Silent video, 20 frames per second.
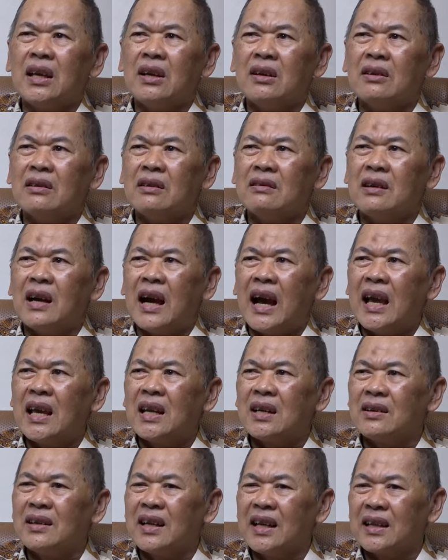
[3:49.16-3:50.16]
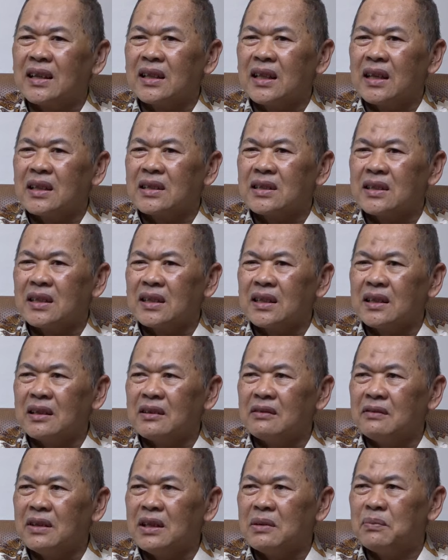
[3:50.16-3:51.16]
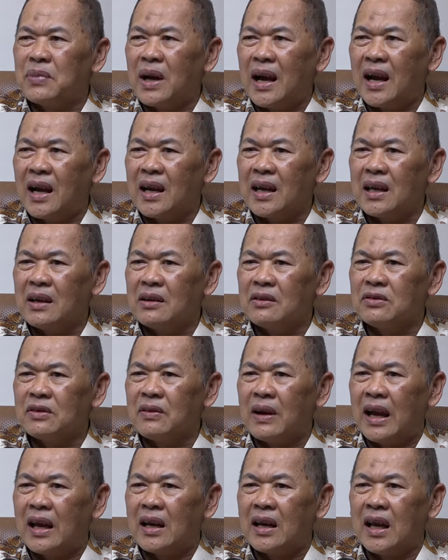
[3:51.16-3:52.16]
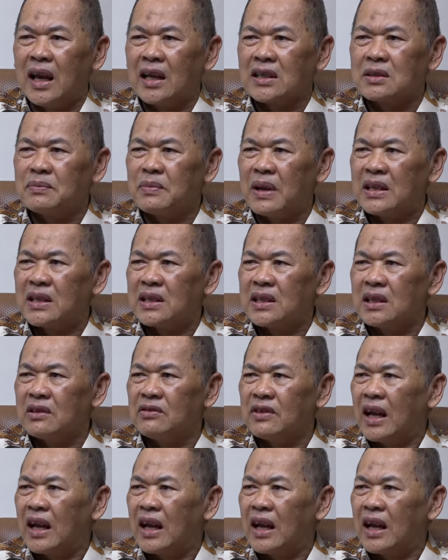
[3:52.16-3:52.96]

you know, ironic that we buy very expensive